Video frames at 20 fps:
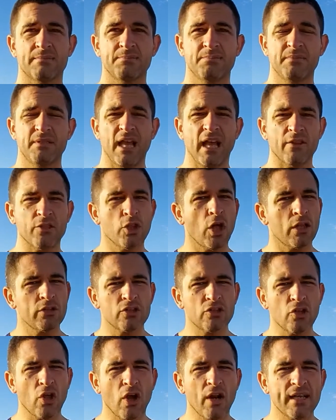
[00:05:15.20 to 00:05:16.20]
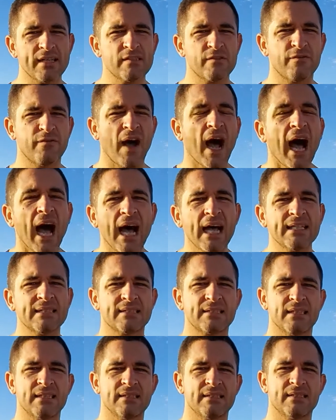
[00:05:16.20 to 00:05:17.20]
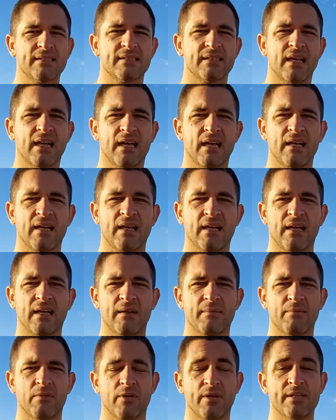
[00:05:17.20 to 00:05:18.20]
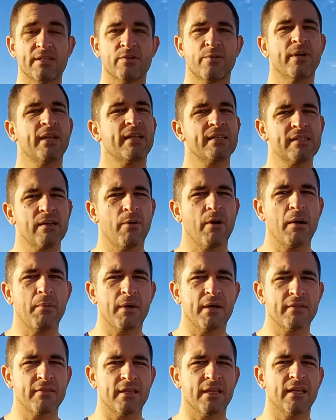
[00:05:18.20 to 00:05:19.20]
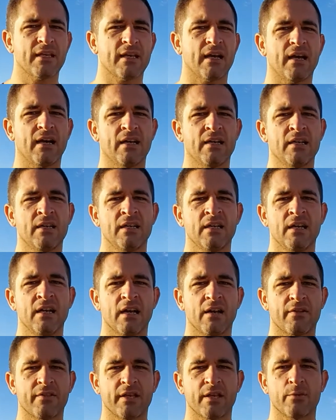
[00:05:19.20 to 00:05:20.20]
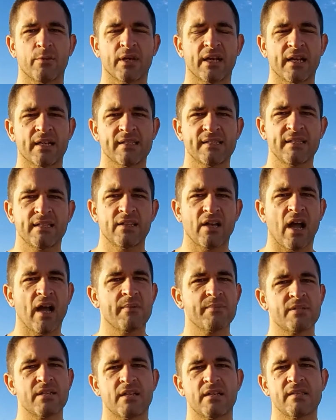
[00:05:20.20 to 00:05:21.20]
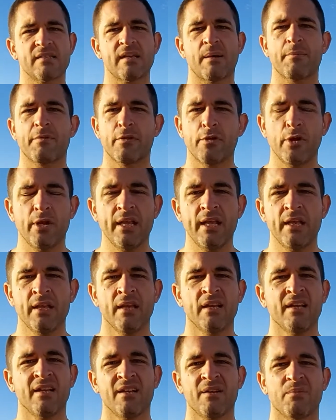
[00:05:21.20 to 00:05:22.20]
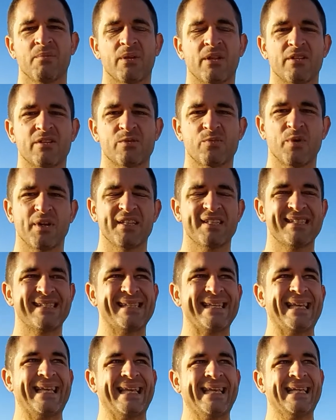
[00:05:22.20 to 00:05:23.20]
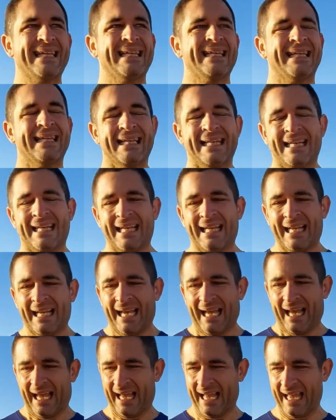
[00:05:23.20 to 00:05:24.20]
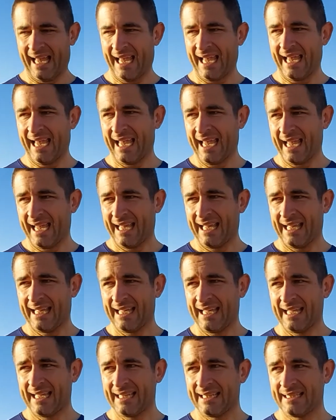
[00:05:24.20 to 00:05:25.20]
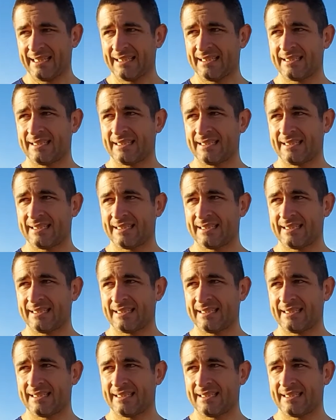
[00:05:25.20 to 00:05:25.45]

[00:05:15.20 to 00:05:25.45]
yeah, not as fast as or as quick as our. But I don't think we're gonna see times that are sub 30. But let's wait and see. And